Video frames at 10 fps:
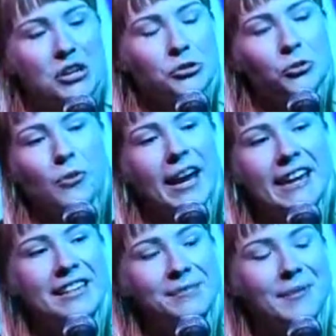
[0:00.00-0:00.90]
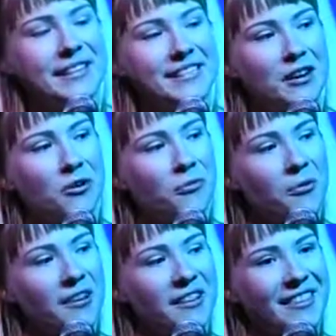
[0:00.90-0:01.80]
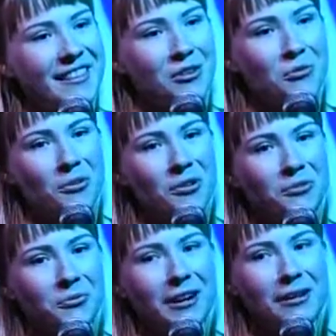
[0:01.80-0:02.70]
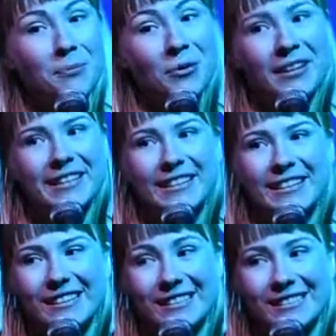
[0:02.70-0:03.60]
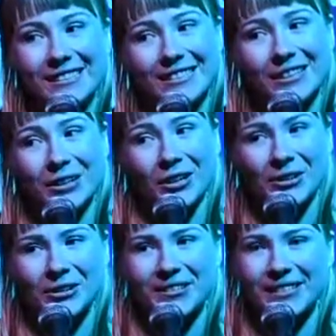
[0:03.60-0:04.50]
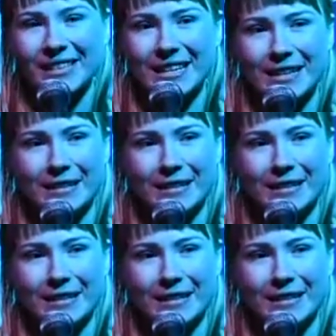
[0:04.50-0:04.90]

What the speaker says: to raise my self-worth in a world where pretty is a currency,